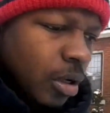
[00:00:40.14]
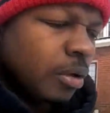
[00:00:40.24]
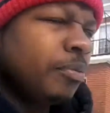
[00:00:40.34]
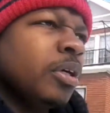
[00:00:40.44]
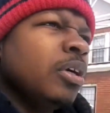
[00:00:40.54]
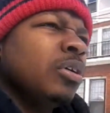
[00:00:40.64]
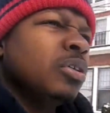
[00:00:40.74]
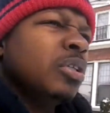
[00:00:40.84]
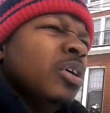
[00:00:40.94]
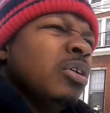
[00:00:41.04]
of
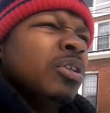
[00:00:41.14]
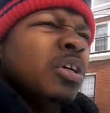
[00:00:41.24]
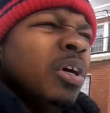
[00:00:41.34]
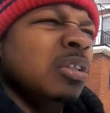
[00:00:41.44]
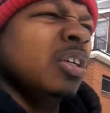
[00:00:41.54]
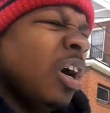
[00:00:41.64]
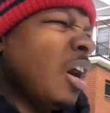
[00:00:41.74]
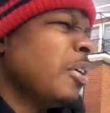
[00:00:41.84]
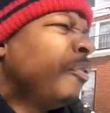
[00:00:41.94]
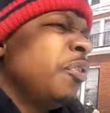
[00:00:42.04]
the
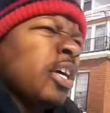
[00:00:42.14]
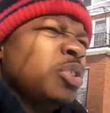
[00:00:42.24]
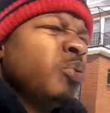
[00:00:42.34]
artifacts